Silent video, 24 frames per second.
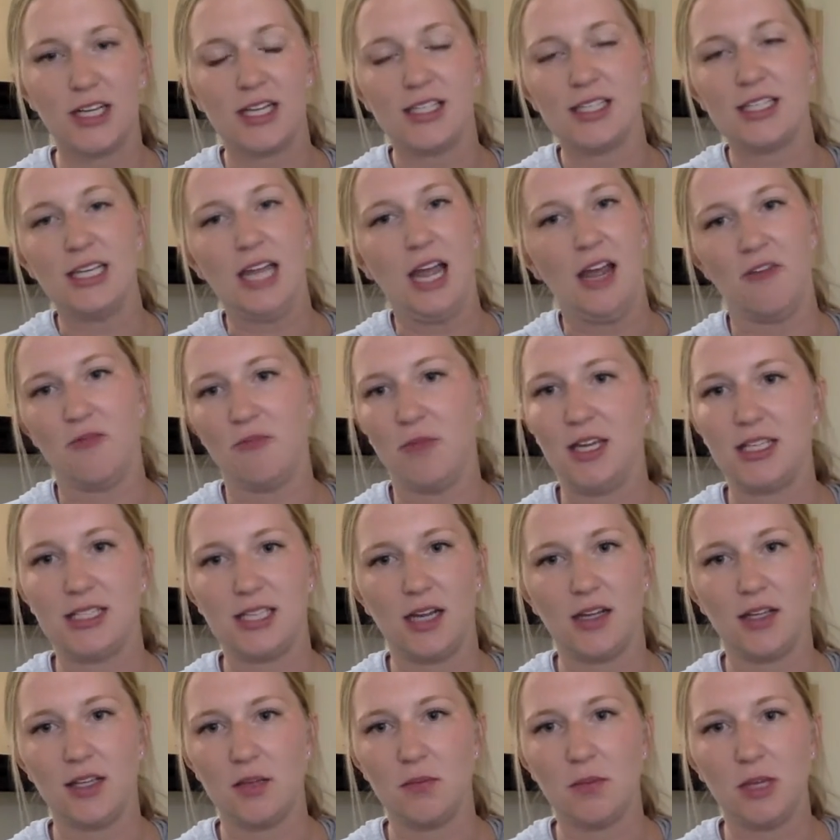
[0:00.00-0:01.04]
I didn't have my
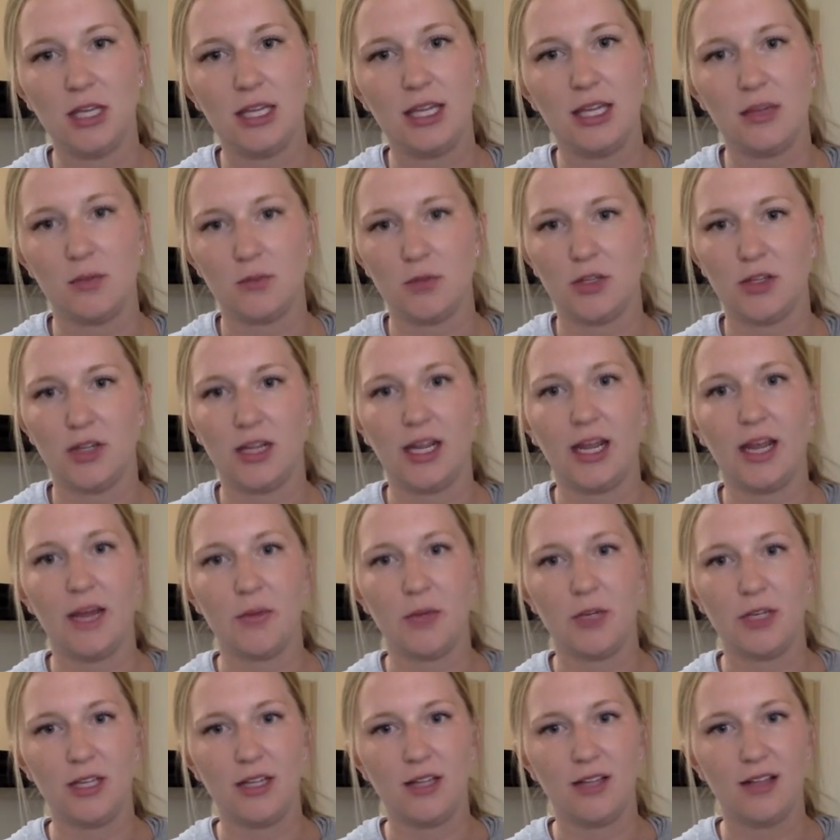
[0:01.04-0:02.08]
document camera like I
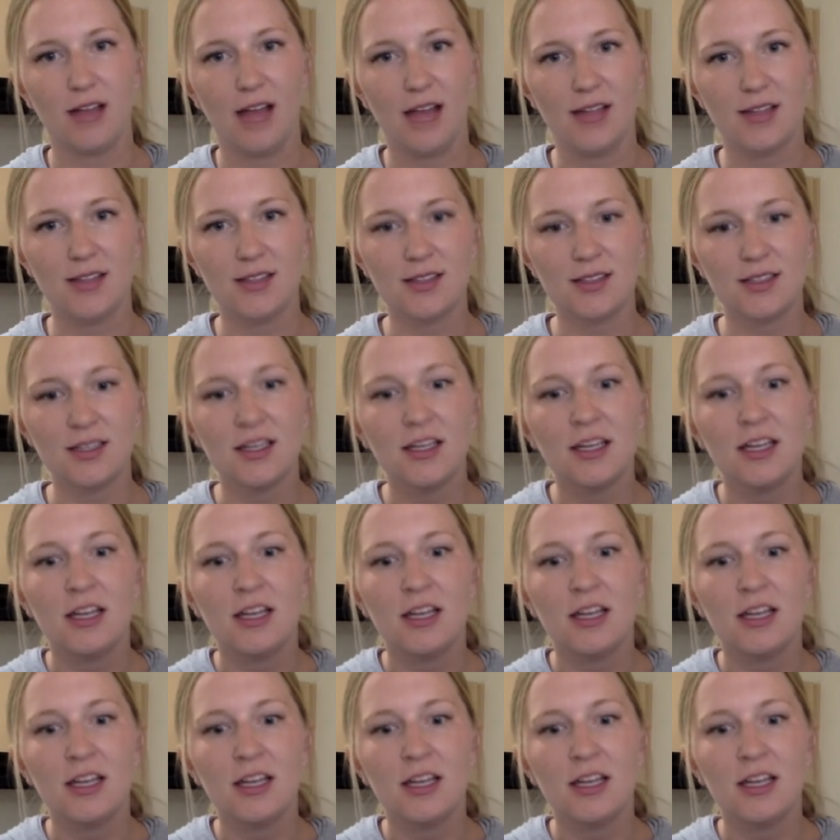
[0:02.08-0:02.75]
would in class.